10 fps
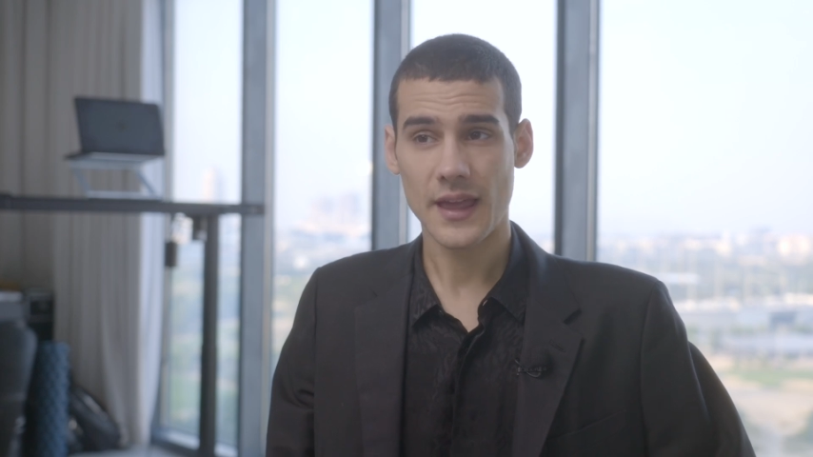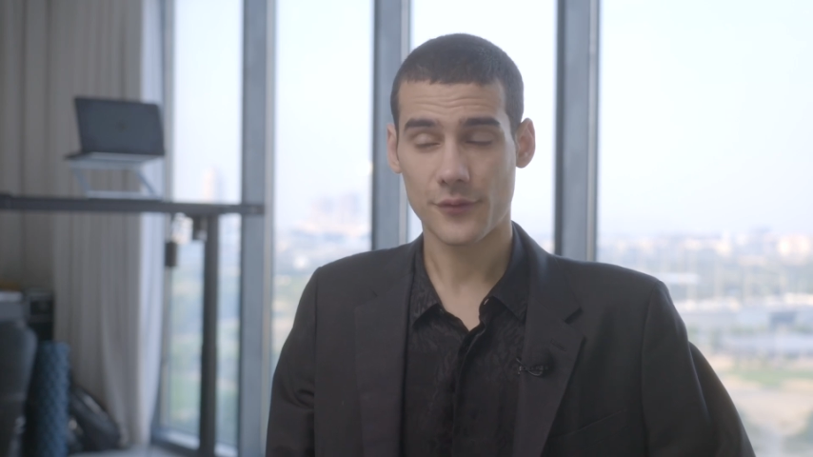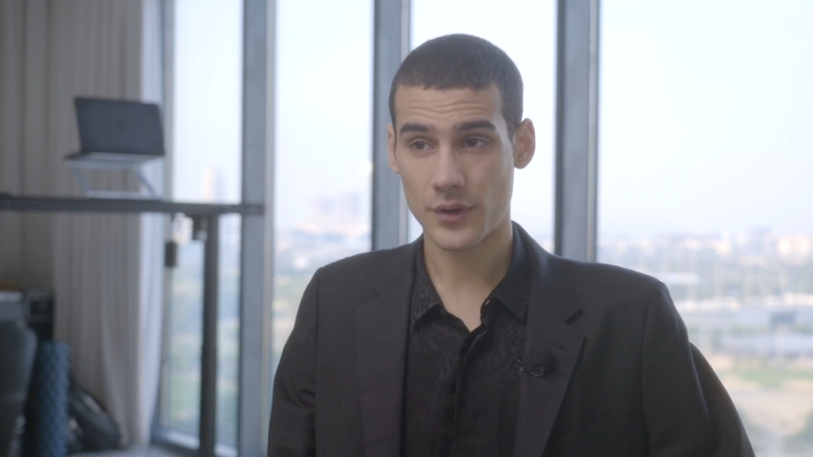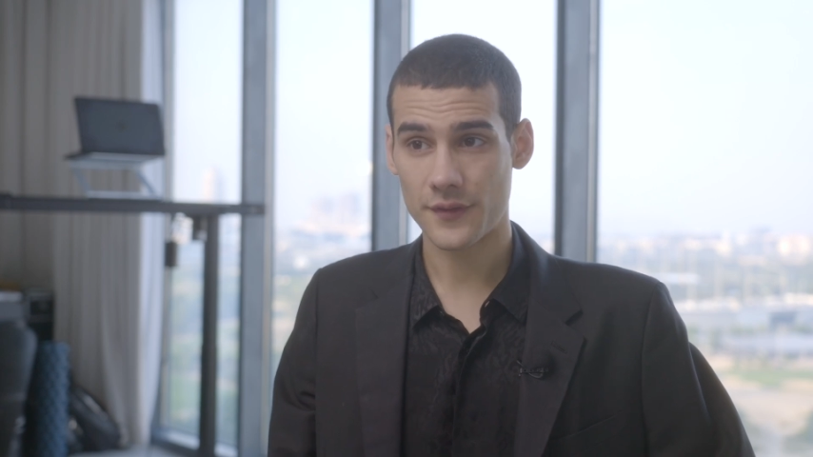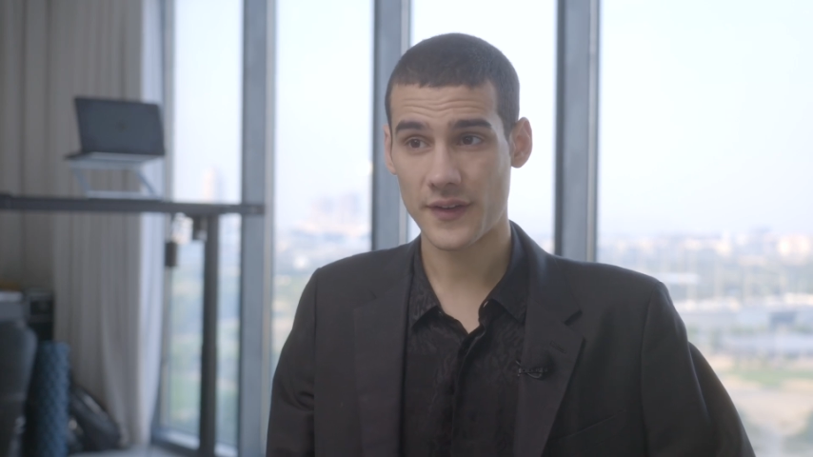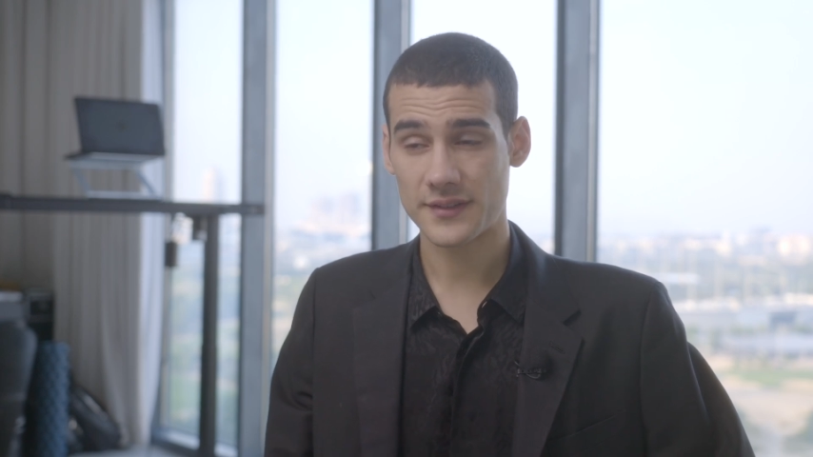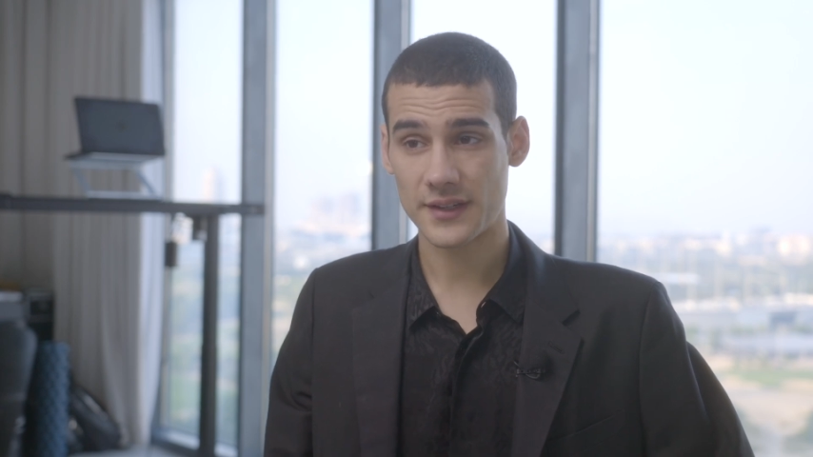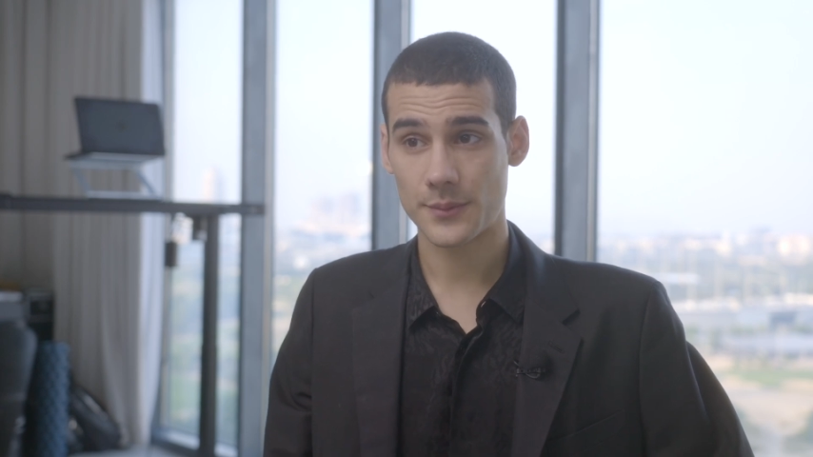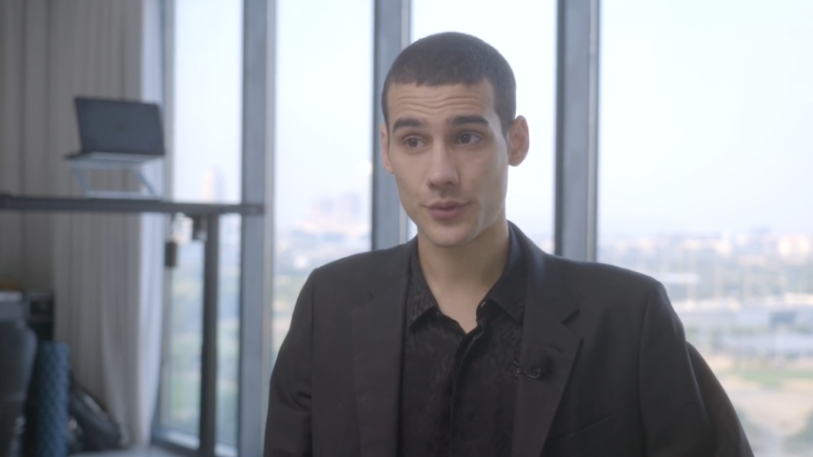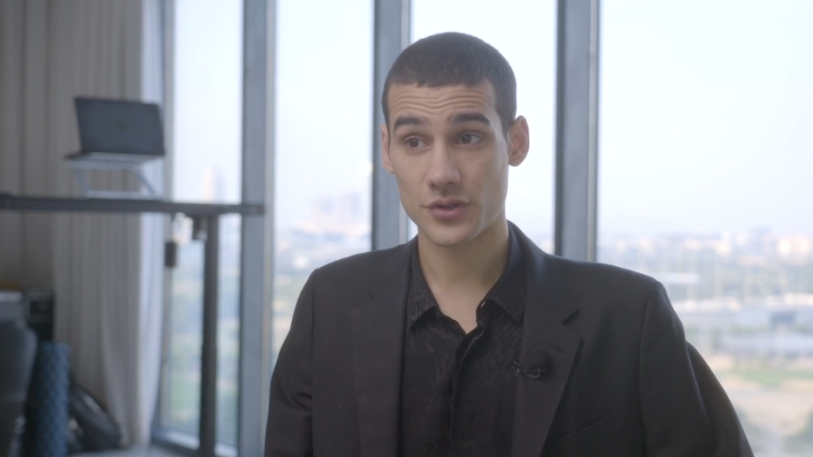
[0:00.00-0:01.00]
If we're
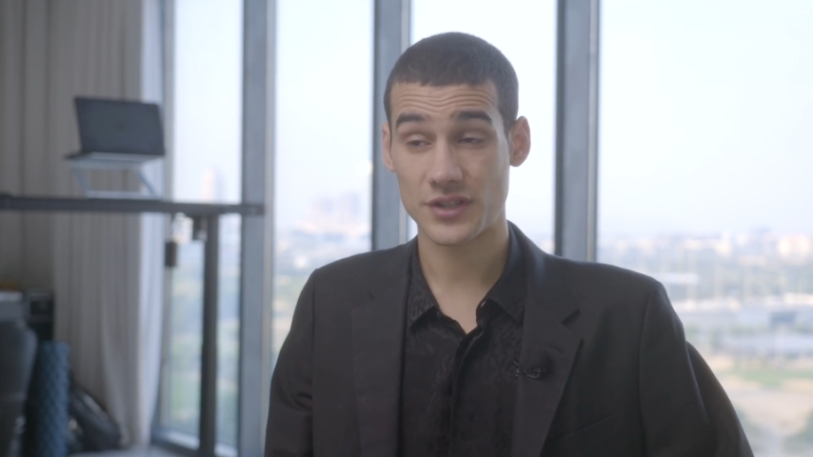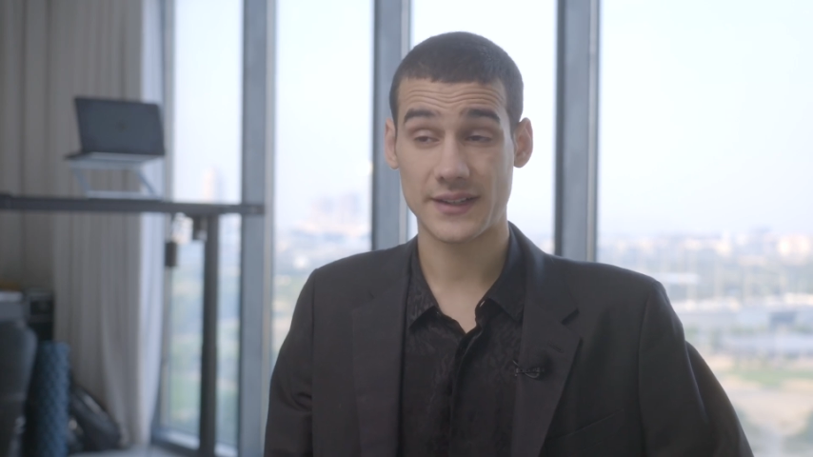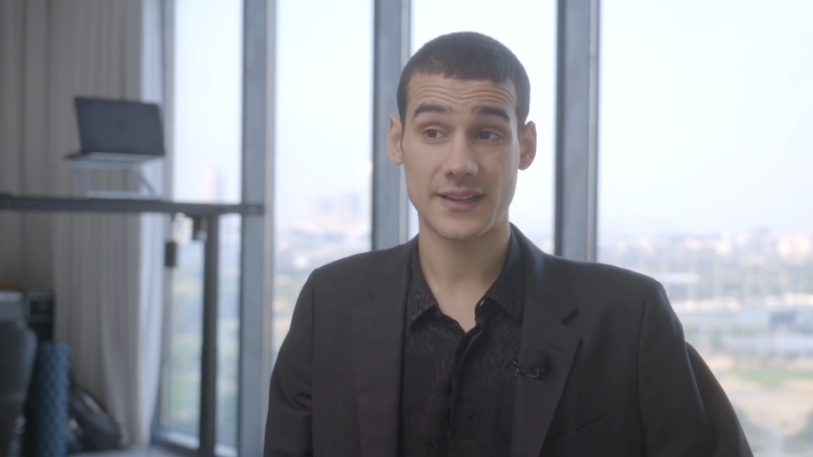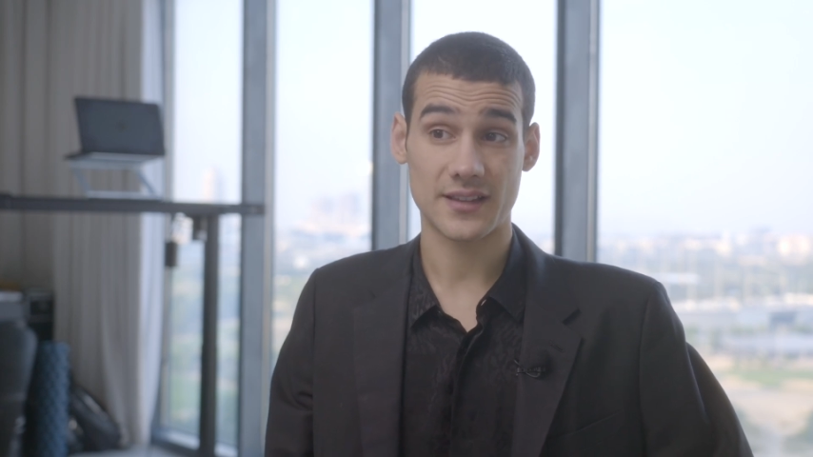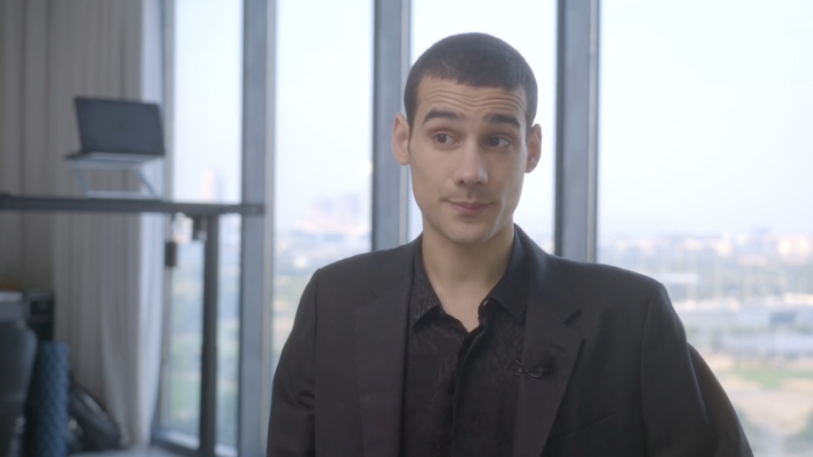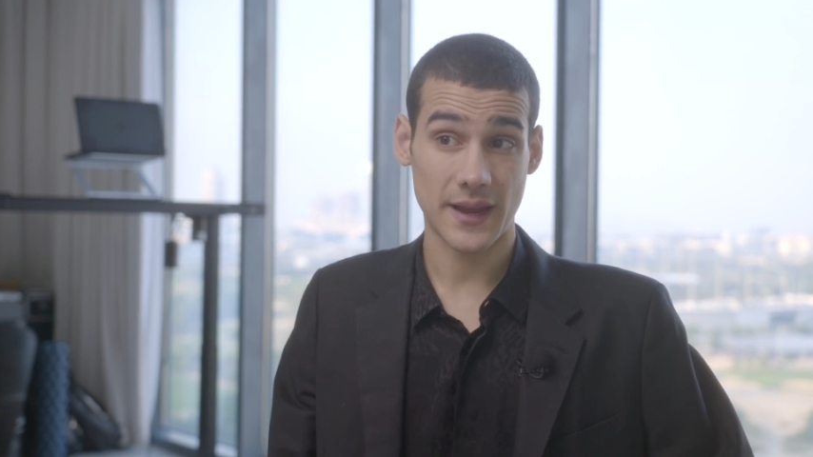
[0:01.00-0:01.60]
investing in a project that's